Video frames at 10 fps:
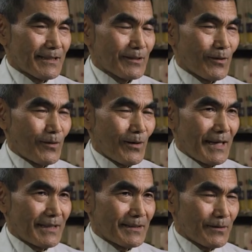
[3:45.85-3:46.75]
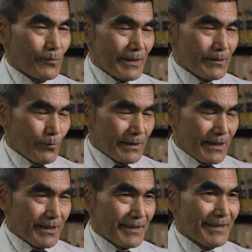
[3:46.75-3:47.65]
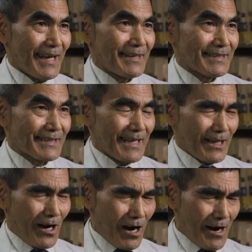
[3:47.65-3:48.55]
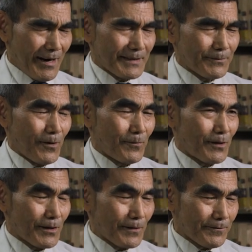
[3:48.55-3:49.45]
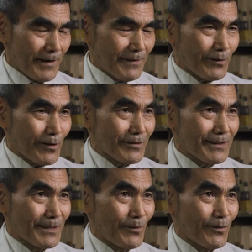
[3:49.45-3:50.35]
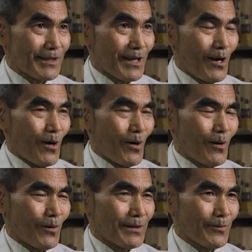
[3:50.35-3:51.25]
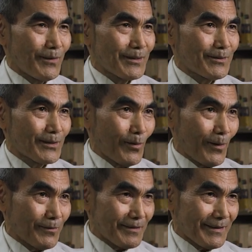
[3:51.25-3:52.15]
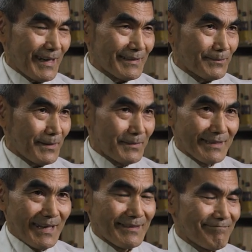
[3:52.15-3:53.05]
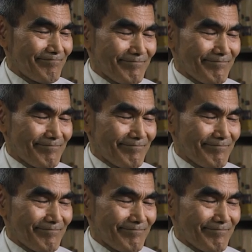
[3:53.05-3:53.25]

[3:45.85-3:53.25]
So I wait one year and study hard from 5 o'clock in the morning all the way to 12 o'clock at midnight